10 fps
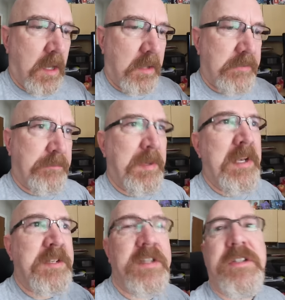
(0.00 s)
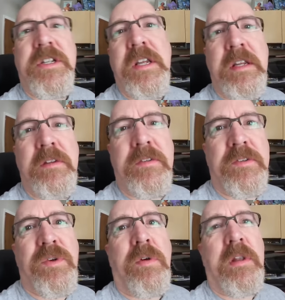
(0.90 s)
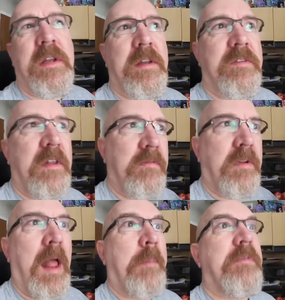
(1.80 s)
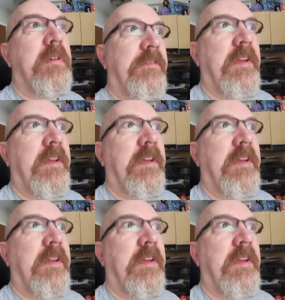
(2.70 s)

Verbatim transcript: Uh, spinach and cheese tortellinis, and it was absolutely